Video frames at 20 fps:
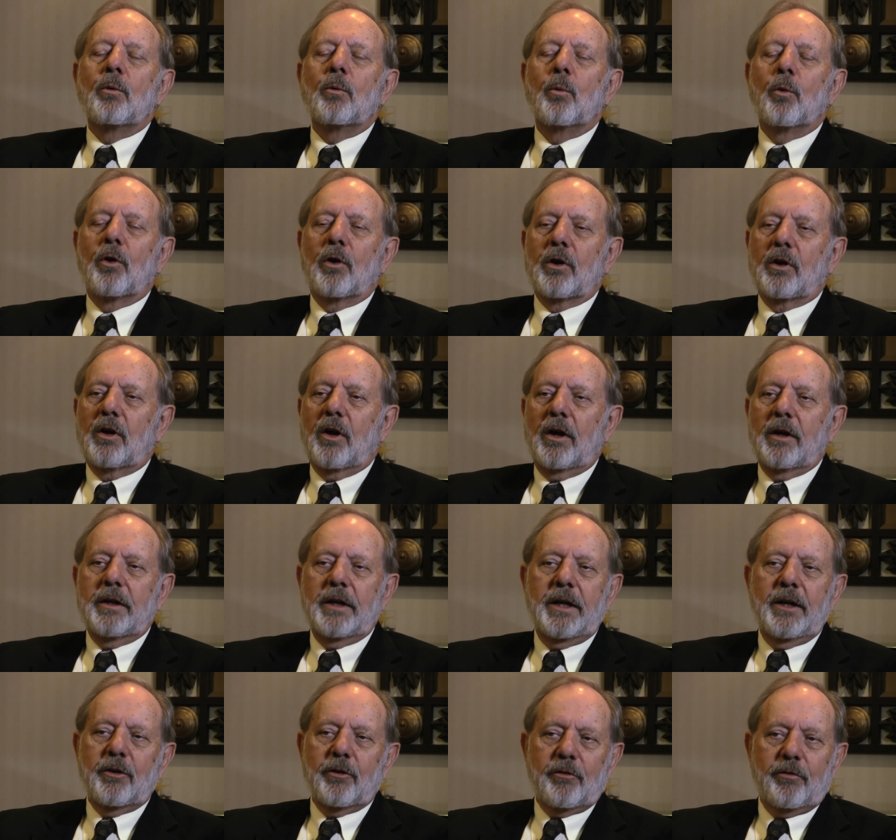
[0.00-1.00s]
work on
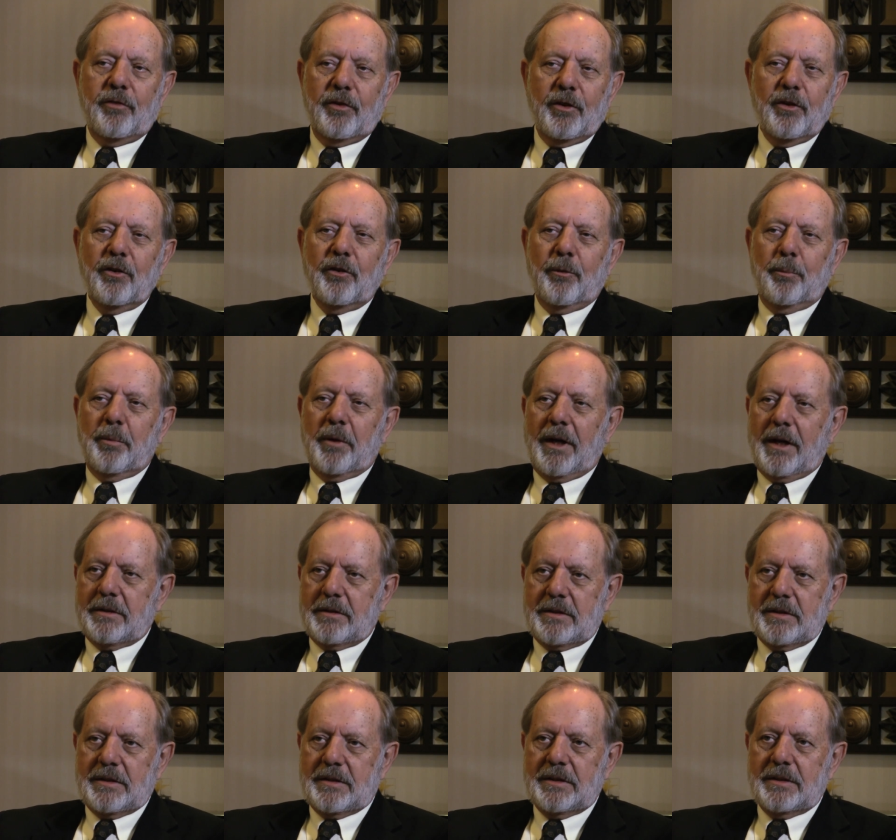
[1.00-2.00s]
interference
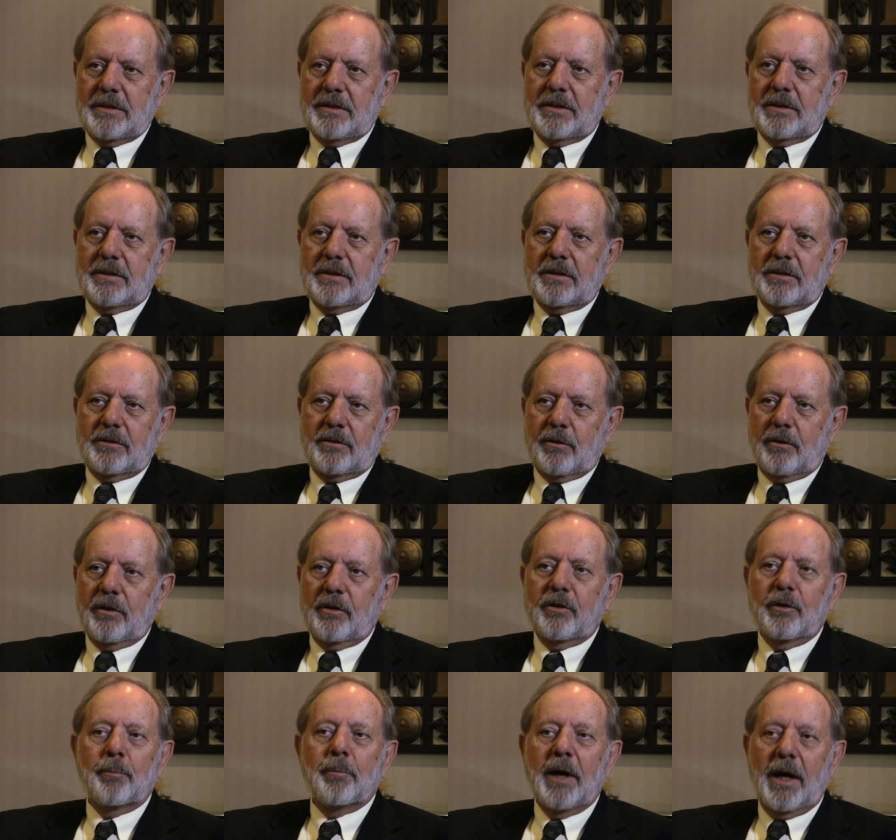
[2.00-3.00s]
processes sort
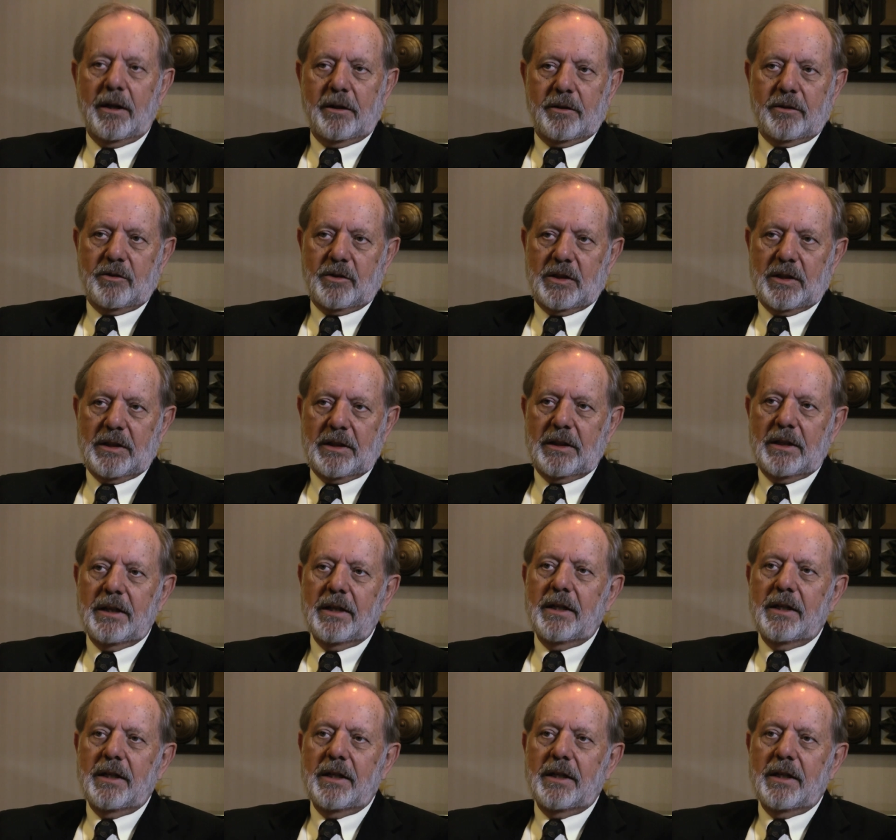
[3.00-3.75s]
of demolished it.